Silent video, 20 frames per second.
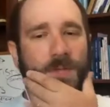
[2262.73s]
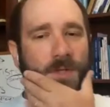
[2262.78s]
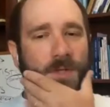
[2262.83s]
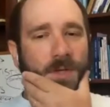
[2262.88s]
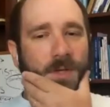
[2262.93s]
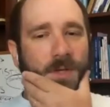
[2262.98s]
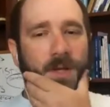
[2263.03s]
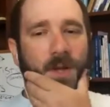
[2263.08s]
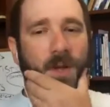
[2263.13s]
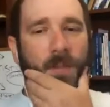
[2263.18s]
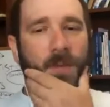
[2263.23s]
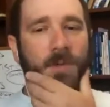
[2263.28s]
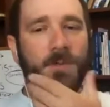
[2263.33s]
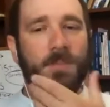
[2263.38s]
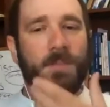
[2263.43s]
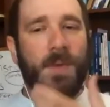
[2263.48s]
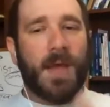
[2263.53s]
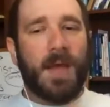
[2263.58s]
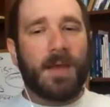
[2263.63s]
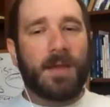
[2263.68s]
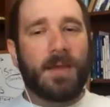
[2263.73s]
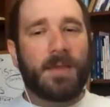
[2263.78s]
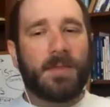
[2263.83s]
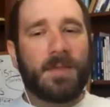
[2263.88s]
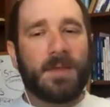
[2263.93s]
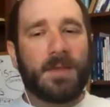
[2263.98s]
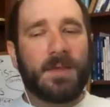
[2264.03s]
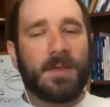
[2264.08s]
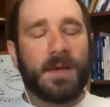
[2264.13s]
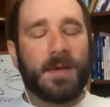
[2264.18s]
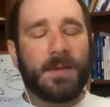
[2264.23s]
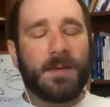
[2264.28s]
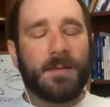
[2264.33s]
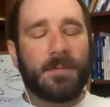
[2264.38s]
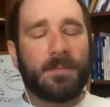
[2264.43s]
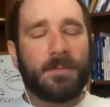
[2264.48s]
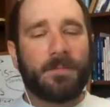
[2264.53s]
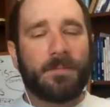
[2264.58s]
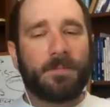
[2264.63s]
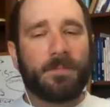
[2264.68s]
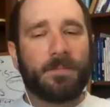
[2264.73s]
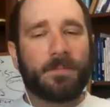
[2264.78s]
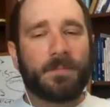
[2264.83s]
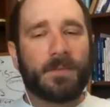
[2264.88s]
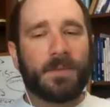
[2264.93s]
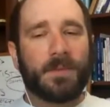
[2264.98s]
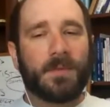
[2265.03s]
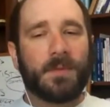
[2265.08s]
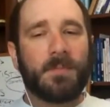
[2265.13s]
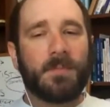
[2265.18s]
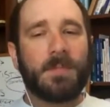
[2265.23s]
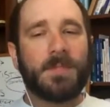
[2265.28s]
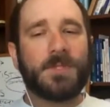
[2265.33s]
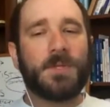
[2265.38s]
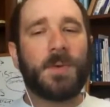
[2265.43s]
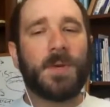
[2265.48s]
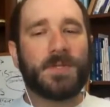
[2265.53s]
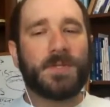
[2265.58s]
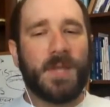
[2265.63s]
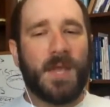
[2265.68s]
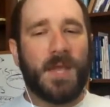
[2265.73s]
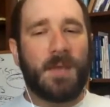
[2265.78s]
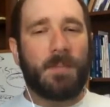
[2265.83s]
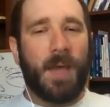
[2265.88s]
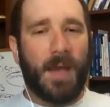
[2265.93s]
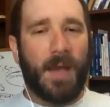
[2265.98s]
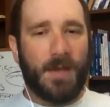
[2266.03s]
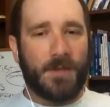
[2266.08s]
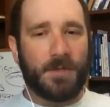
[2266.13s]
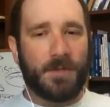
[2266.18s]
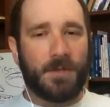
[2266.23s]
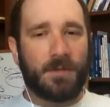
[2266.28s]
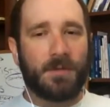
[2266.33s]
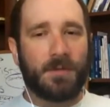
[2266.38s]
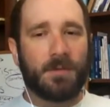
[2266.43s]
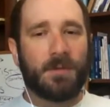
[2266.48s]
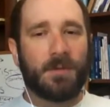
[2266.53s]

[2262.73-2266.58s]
a, a couple years back, the, uh, the Miss USA pageant